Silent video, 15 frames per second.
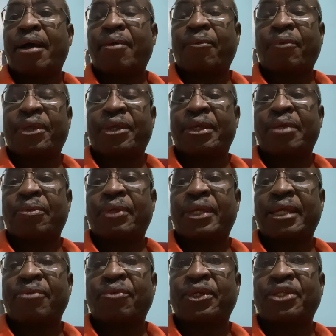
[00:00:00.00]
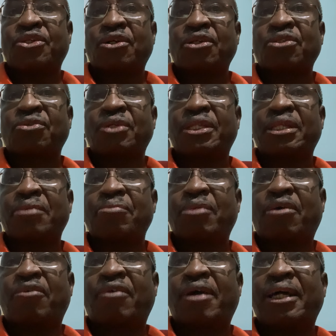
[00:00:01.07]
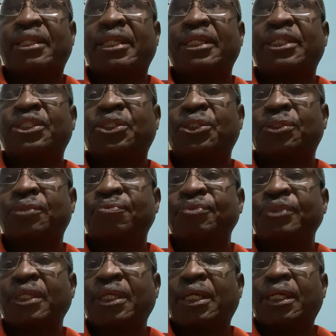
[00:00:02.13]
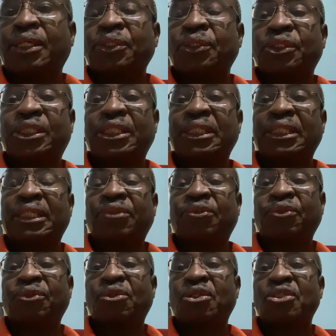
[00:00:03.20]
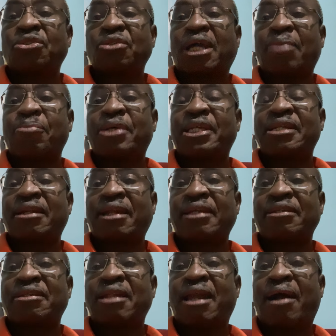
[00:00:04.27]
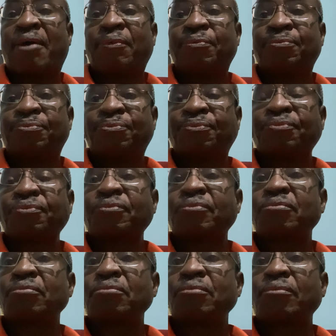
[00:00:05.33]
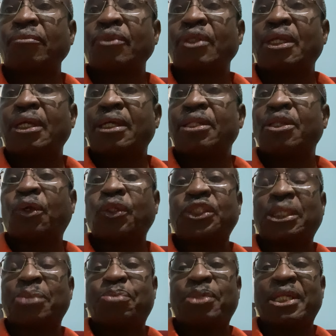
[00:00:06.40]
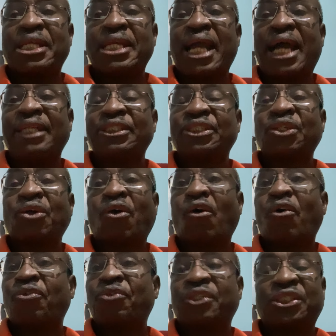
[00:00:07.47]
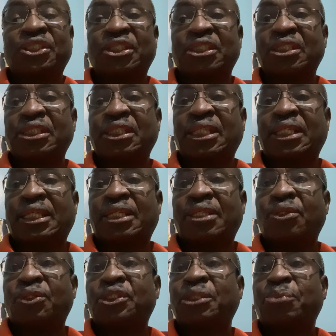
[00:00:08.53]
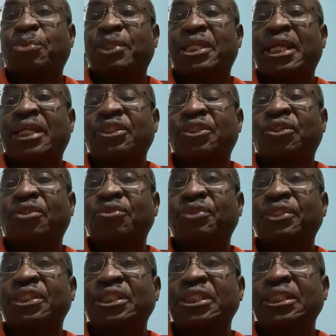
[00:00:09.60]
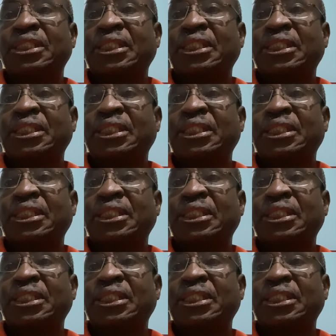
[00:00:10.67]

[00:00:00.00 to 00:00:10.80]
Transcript: we talked with him over the issue. You see, if you go to Kabete right now, the OCPD has no office. The OCPD has no office.